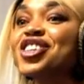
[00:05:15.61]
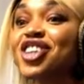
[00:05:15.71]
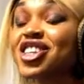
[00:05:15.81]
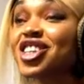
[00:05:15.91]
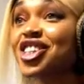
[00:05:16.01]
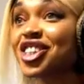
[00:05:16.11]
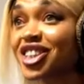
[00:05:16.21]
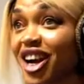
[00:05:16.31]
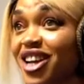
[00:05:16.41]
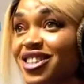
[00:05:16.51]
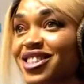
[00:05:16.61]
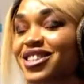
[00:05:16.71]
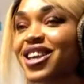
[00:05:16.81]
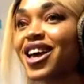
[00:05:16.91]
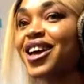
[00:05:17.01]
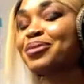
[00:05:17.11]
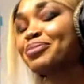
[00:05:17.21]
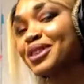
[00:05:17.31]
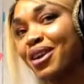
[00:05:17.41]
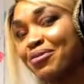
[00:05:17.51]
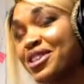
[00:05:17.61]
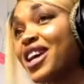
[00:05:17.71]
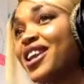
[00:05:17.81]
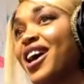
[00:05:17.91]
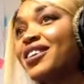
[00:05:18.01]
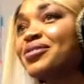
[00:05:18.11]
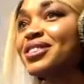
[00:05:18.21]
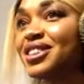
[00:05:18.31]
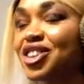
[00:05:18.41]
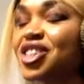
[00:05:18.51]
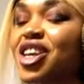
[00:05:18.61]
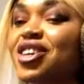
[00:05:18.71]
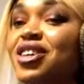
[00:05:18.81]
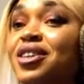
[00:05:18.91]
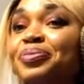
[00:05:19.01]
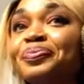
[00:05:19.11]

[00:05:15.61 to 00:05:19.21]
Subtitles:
Transkeshi Graz, Vienna, in Transkeshi.